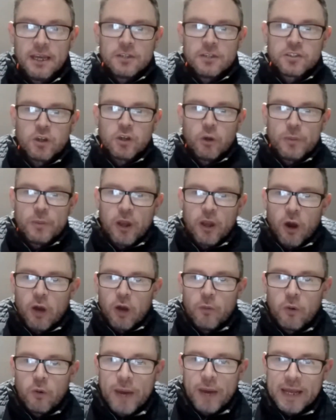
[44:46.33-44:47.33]
so I'll be
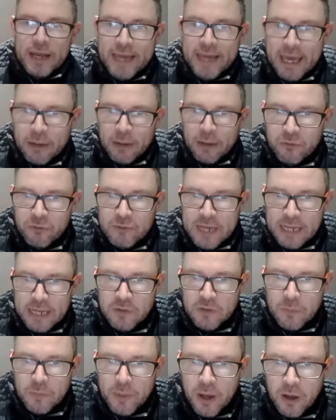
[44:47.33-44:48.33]
liable to pay the council
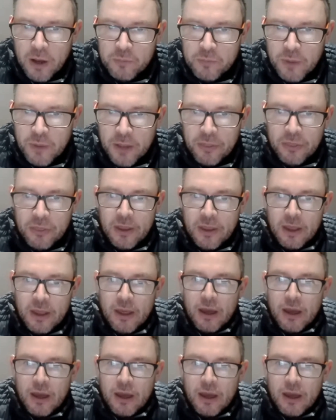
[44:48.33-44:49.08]
tax for the past month.